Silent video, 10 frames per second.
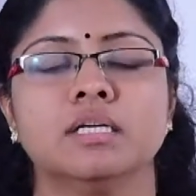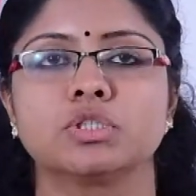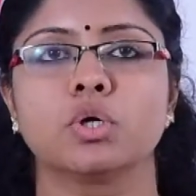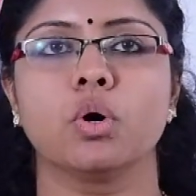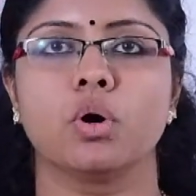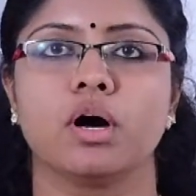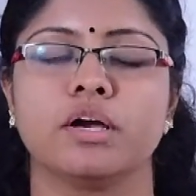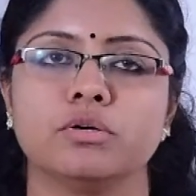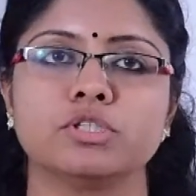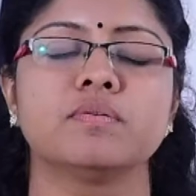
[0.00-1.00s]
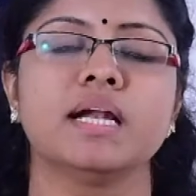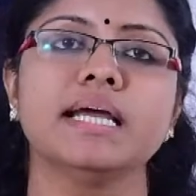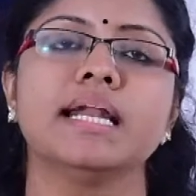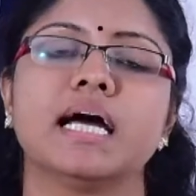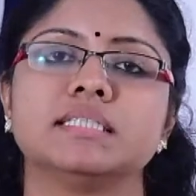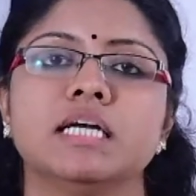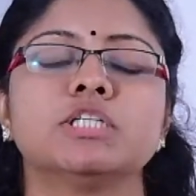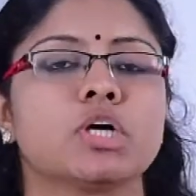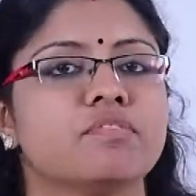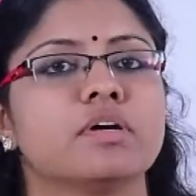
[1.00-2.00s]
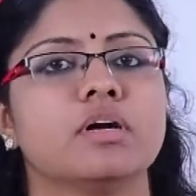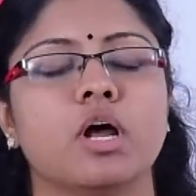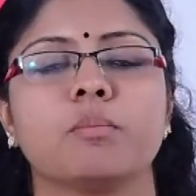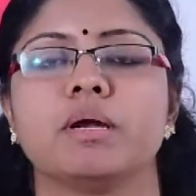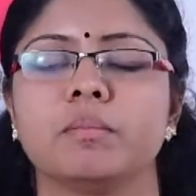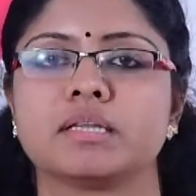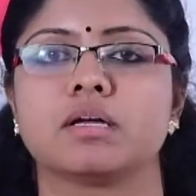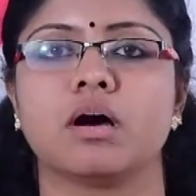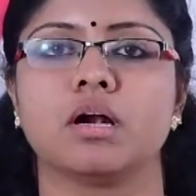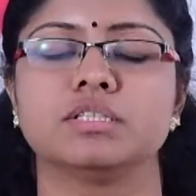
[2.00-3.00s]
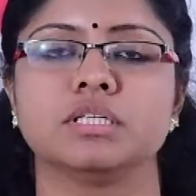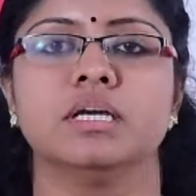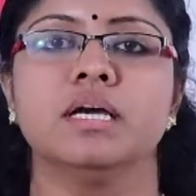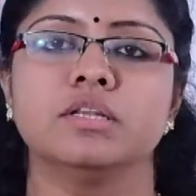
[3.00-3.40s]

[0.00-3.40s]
So, usually in Agile software development methodology,